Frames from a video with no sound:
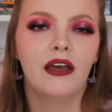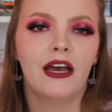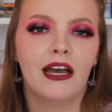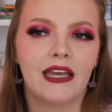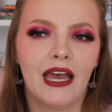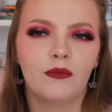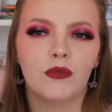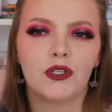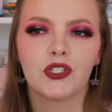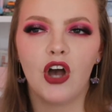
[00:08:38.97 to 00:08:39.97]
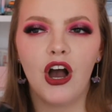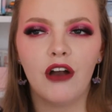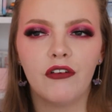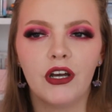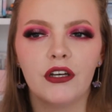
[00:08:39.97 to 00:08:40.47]
Again,
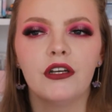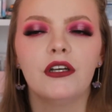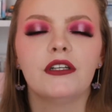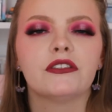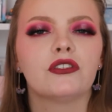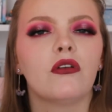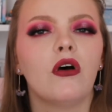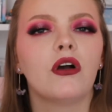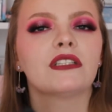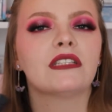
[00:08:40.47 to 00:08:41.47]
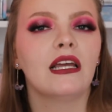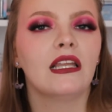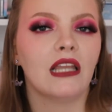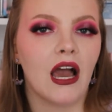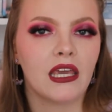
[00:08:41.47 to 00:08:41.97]
mascara, so long as I
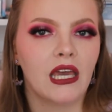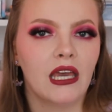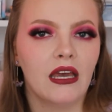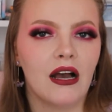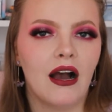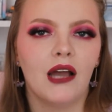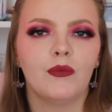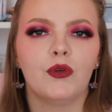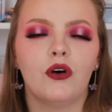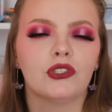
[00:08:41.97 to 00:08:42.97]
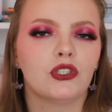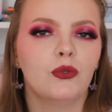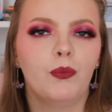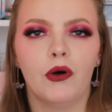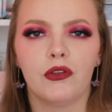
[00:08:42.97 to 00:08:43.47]
like it, I'm not
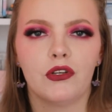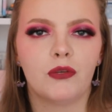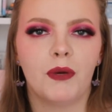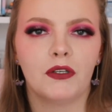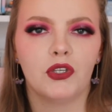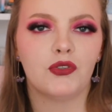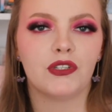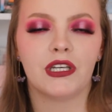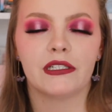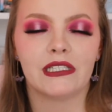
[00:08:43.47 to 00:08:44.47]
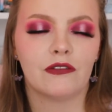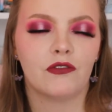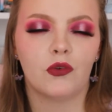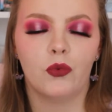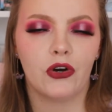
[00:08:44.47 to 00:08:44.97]
too bothered about using a
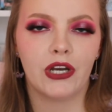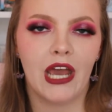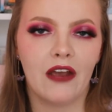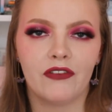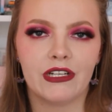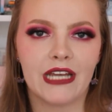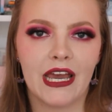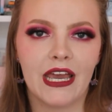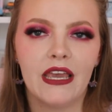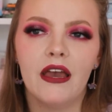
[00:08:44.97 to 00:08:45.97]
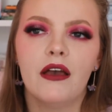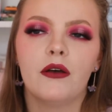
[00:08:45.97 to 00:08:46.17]
different one every day.